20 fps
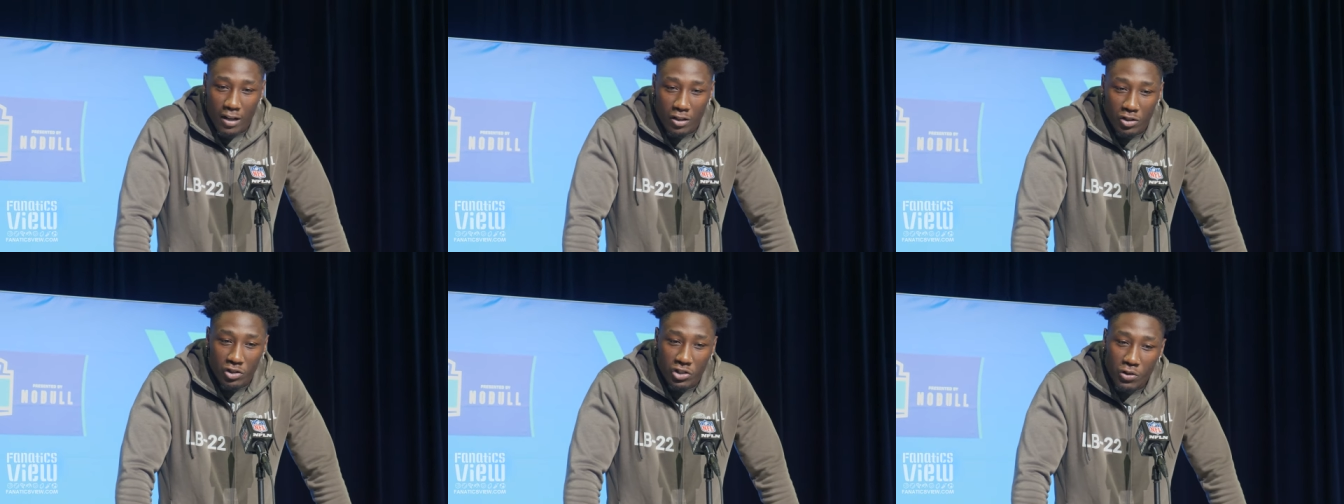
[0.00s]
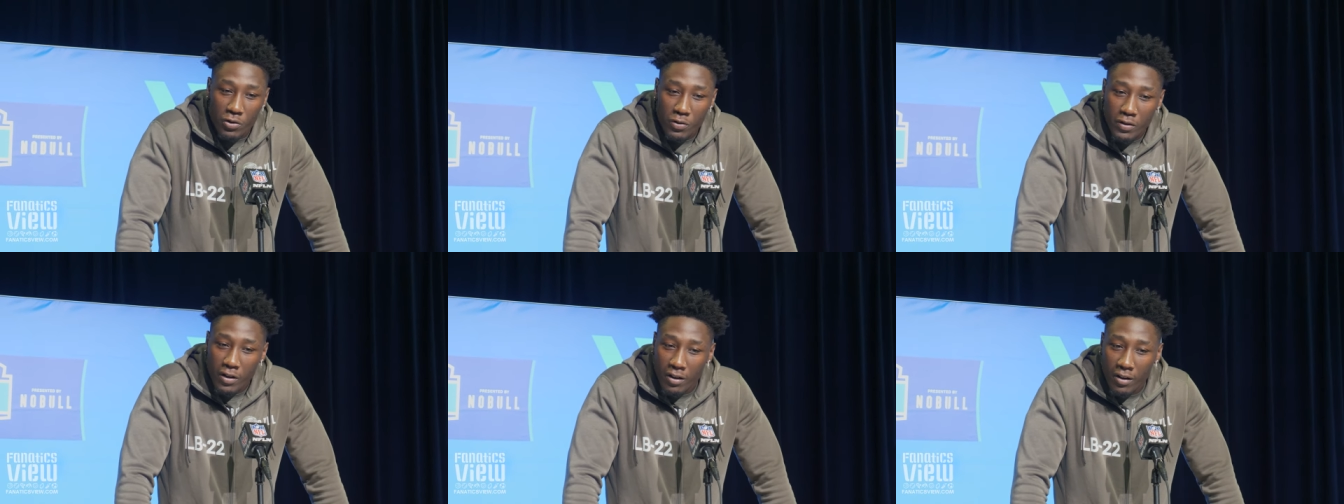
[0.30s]
a
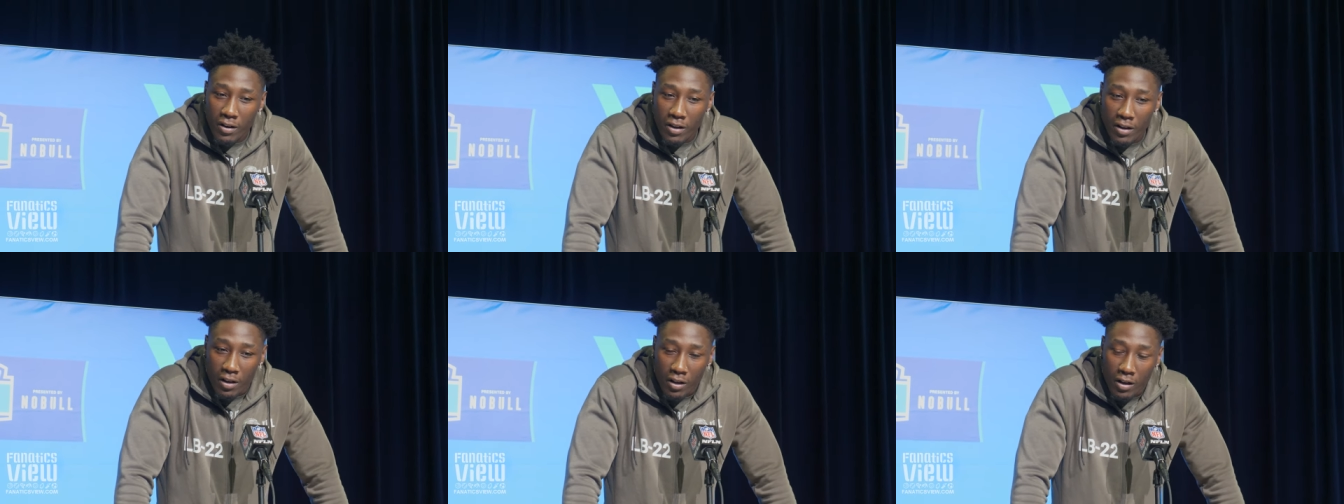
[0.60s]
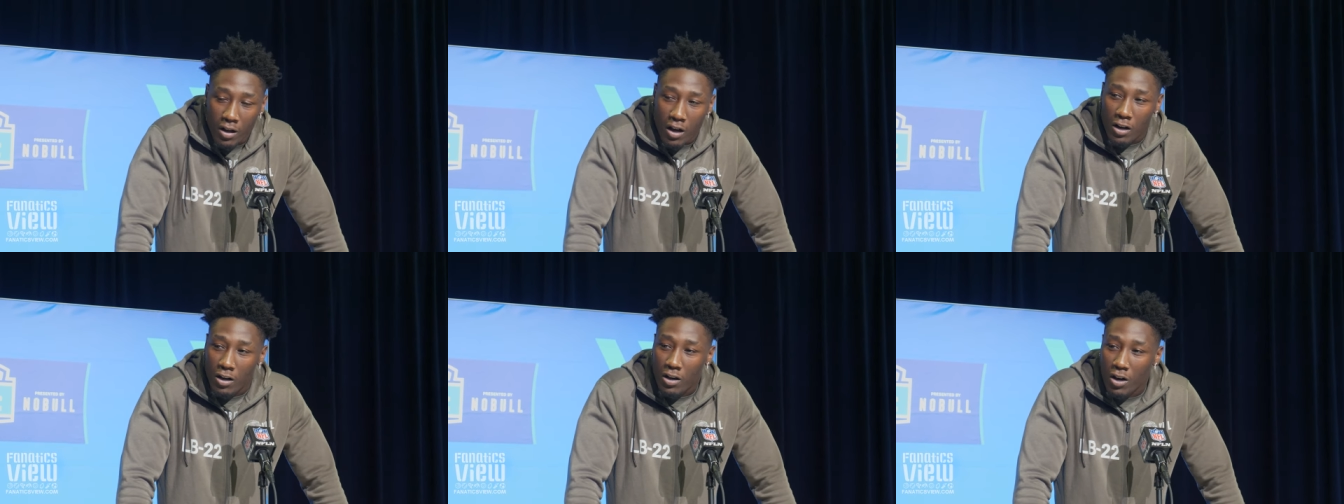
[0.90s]
Junior and
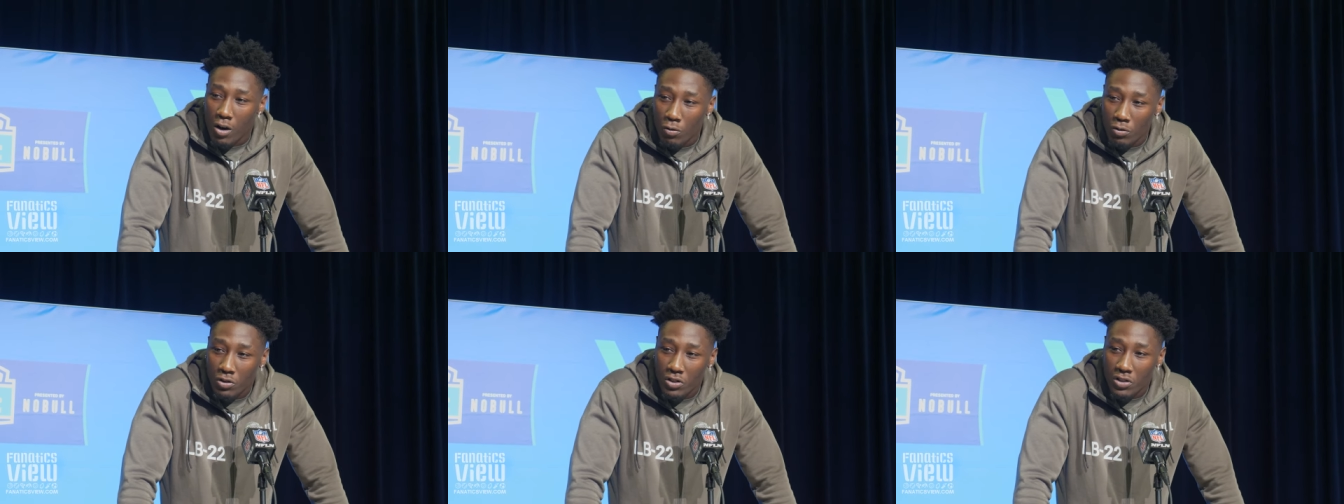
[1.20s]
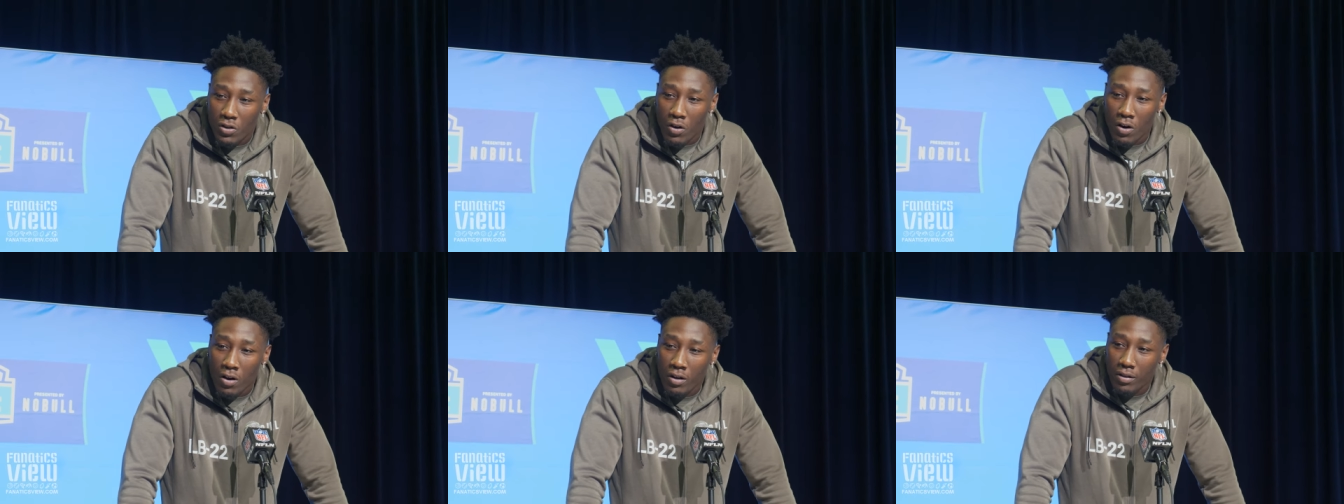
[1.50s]
a, a Coach
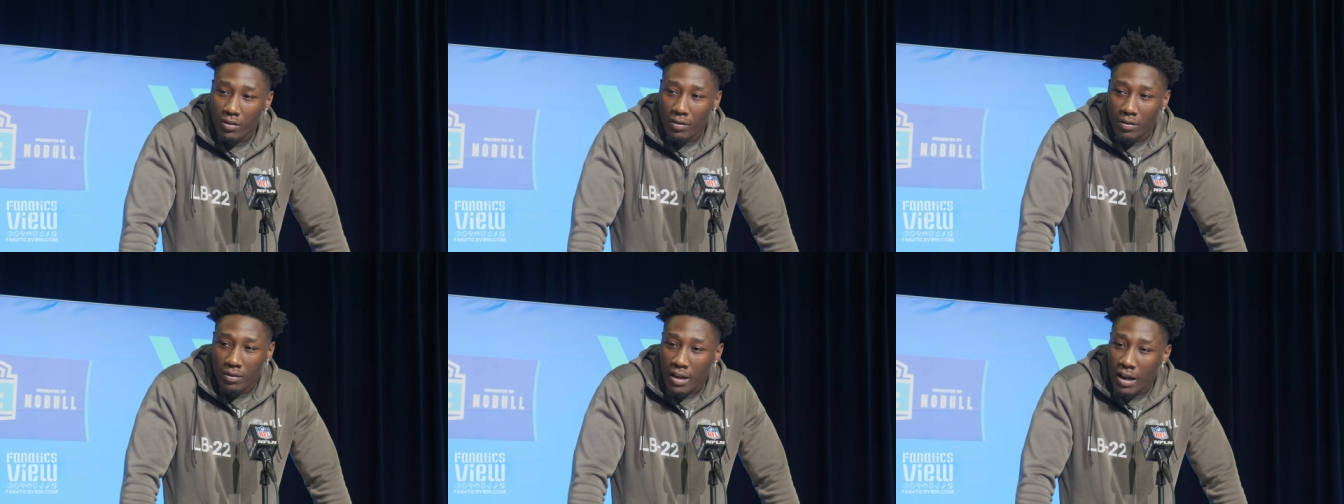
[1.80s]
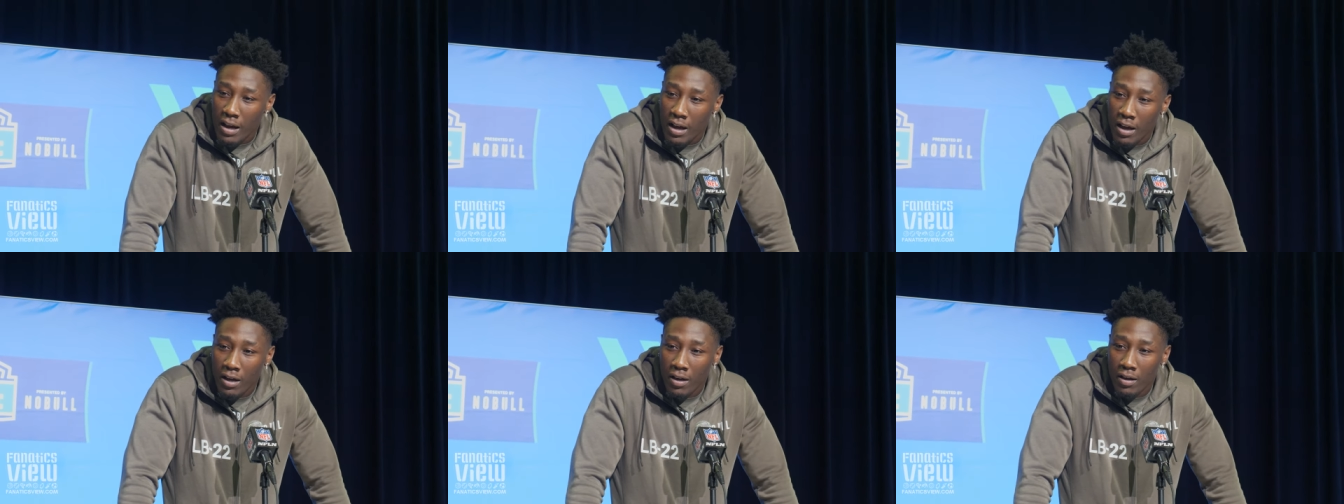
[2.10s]
Sark
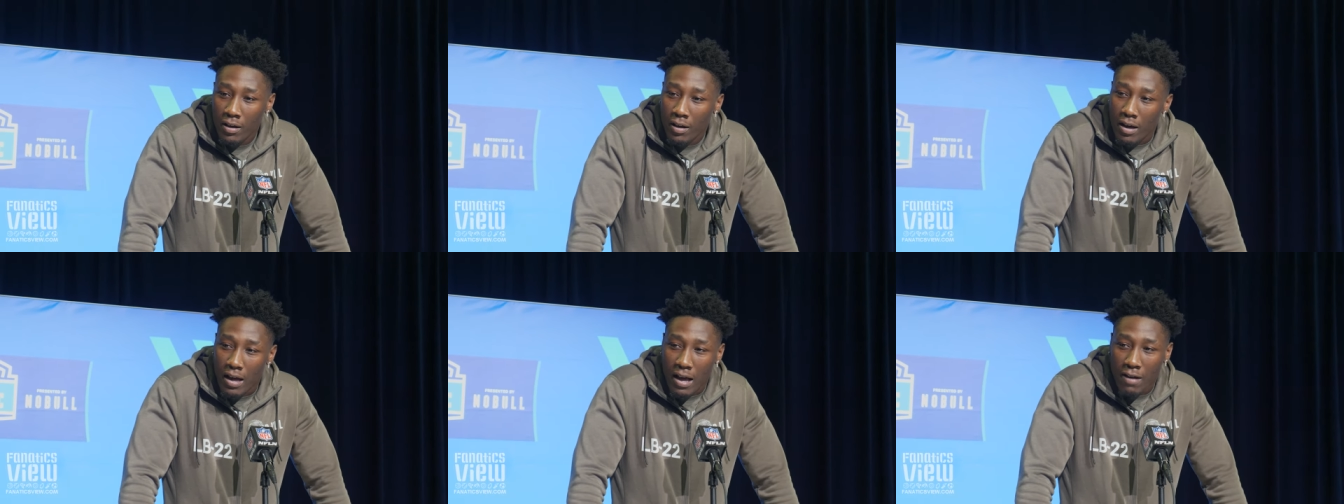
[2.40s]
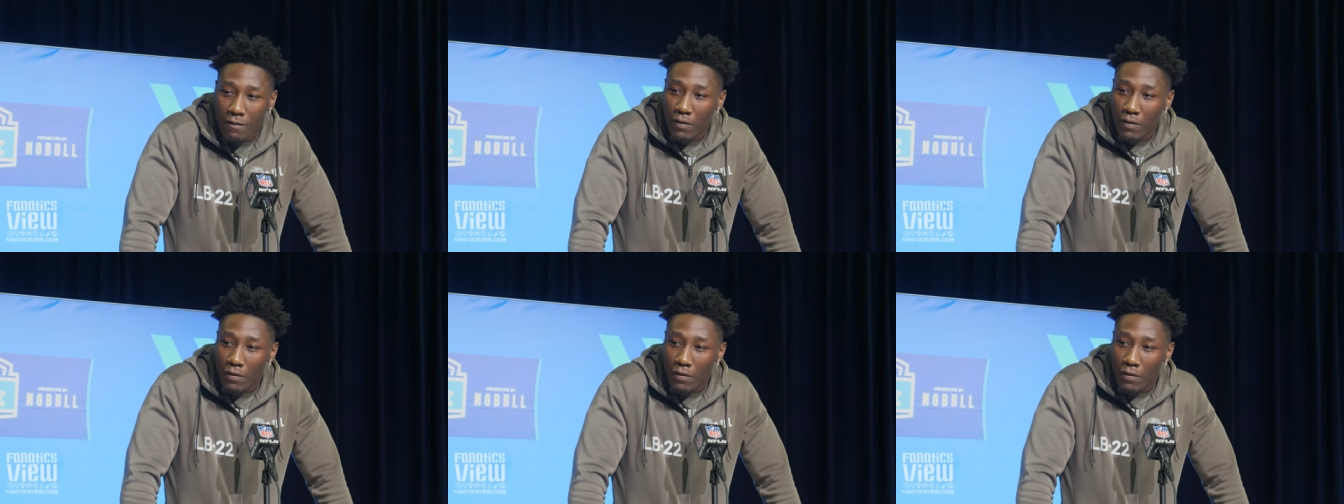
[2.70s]
thing. Yeah.